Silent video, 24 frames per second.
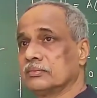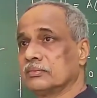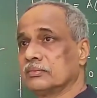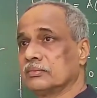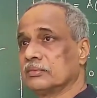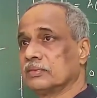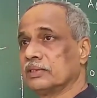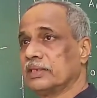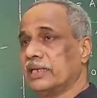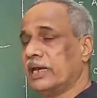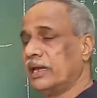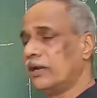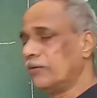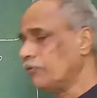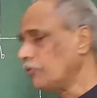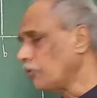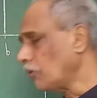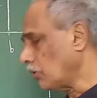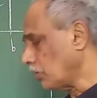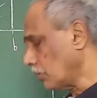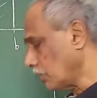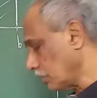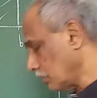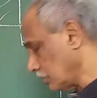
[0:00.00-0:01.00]

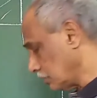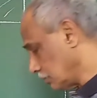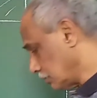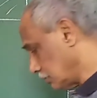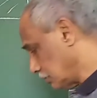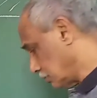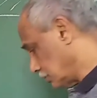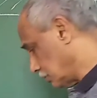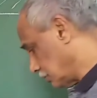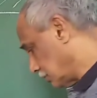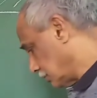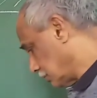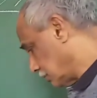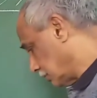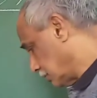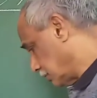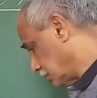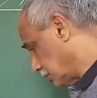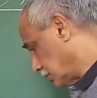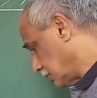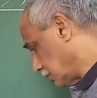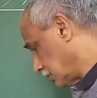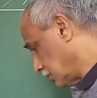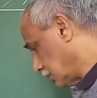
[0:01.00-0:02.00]
Therefore,
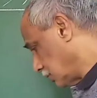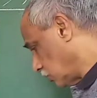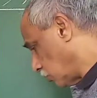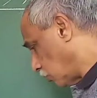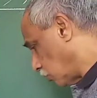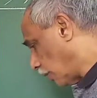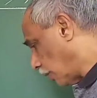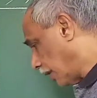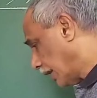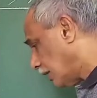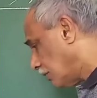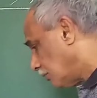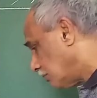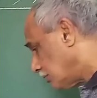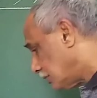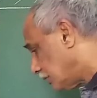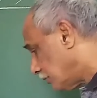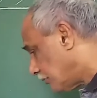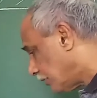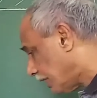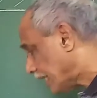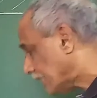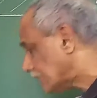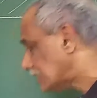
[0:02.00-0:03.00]
one of the
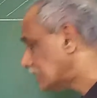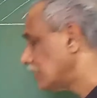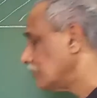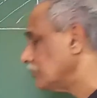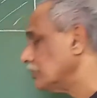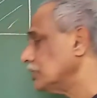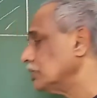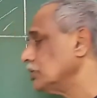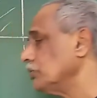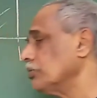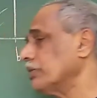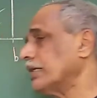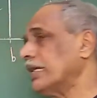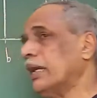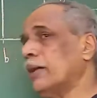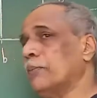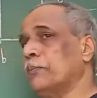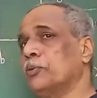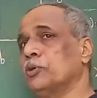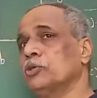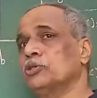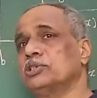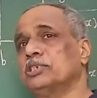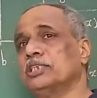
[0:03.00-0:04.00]
ways in which you can
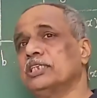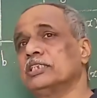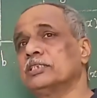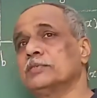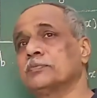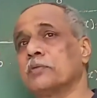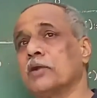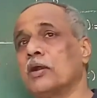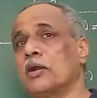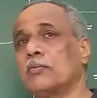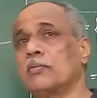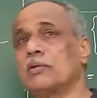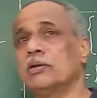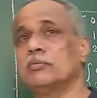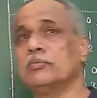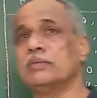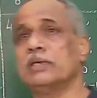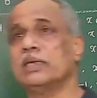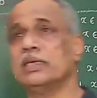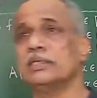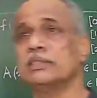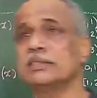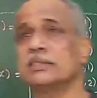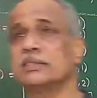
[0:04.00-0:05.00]
approach this problem
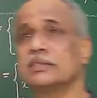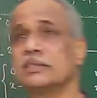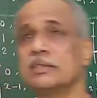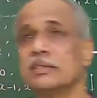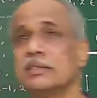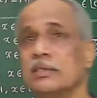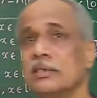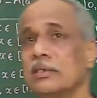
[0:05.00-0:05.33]
is